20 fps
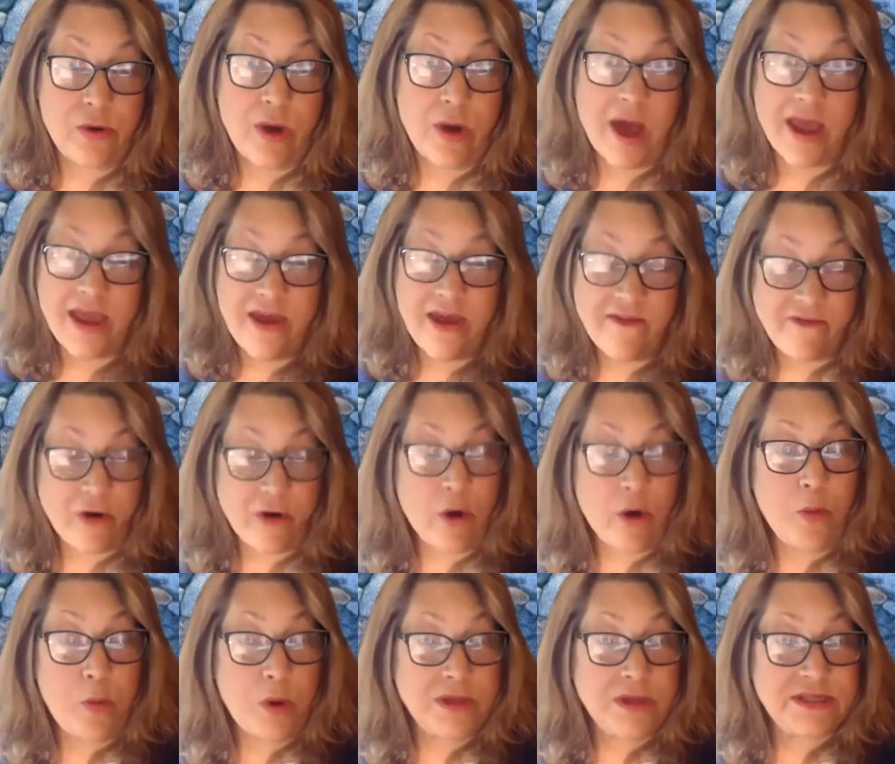I have hope
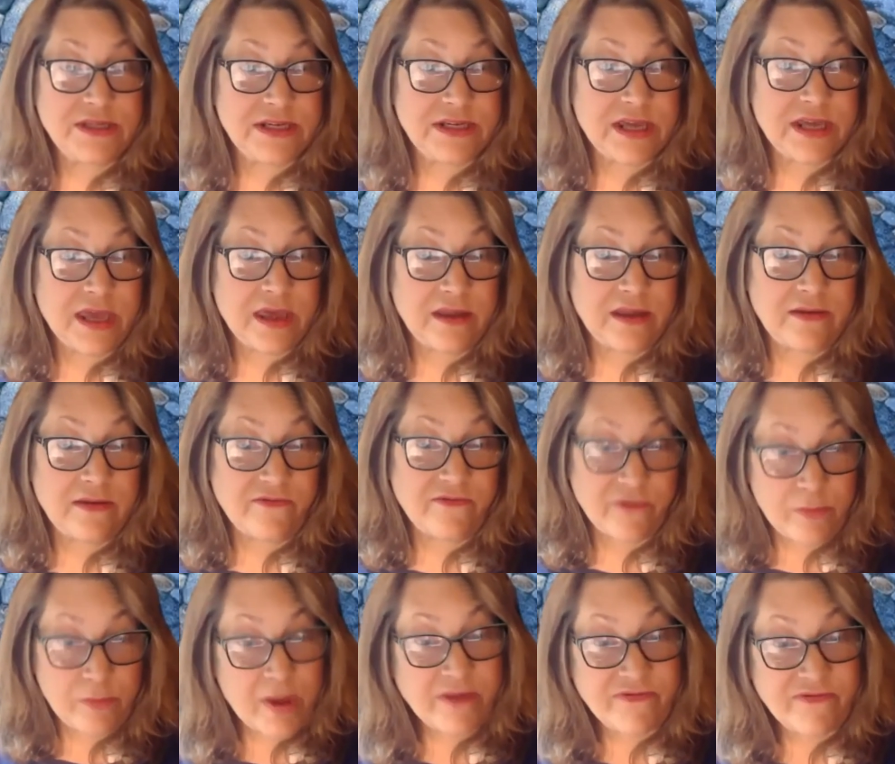once again for
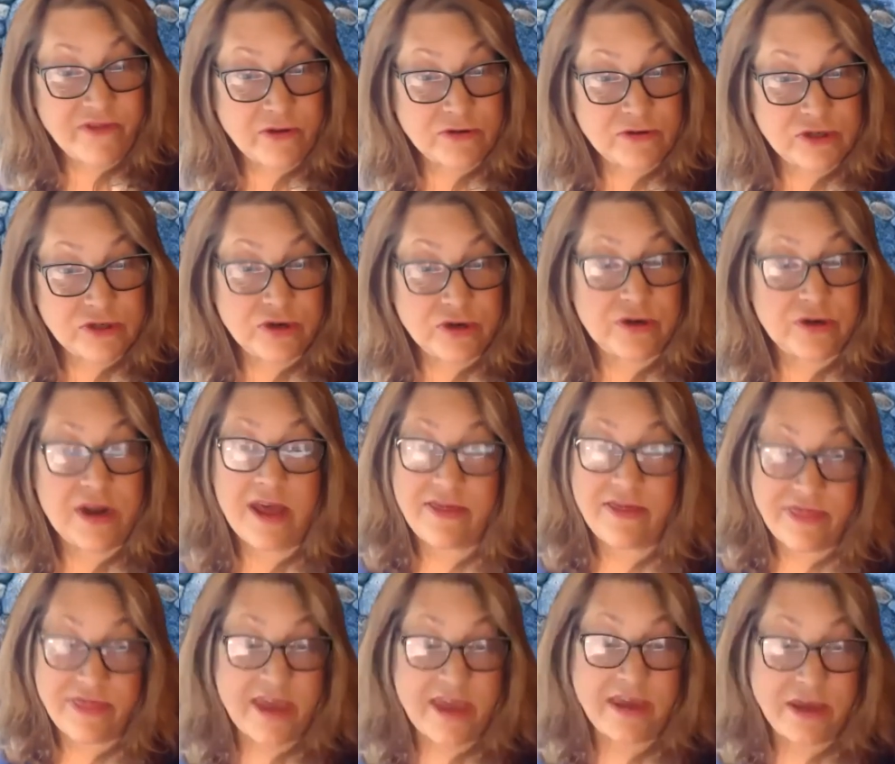my future, and I
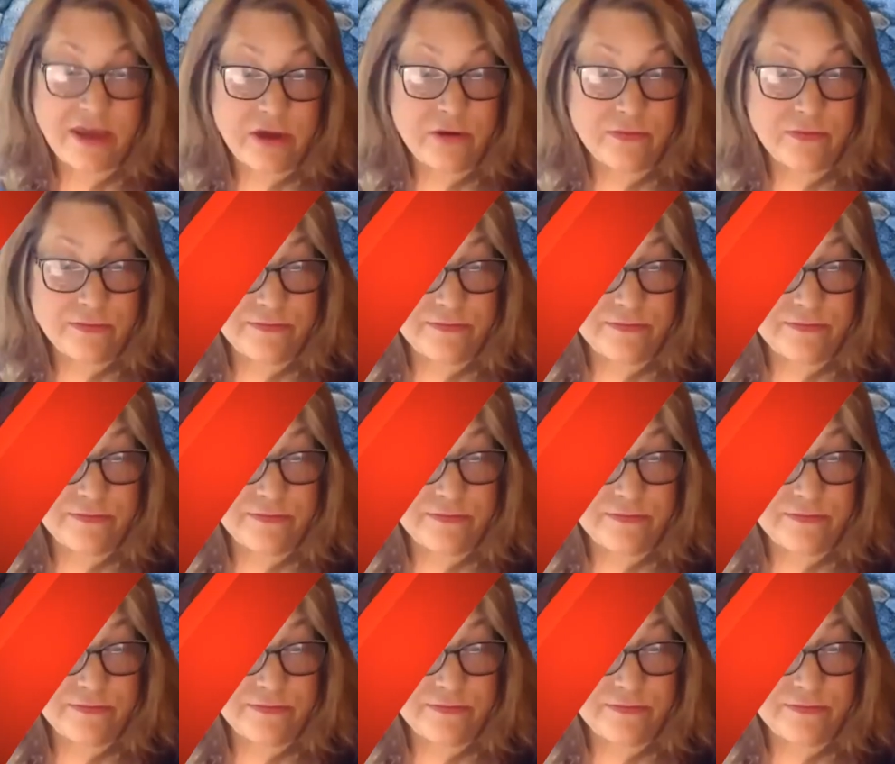thank you.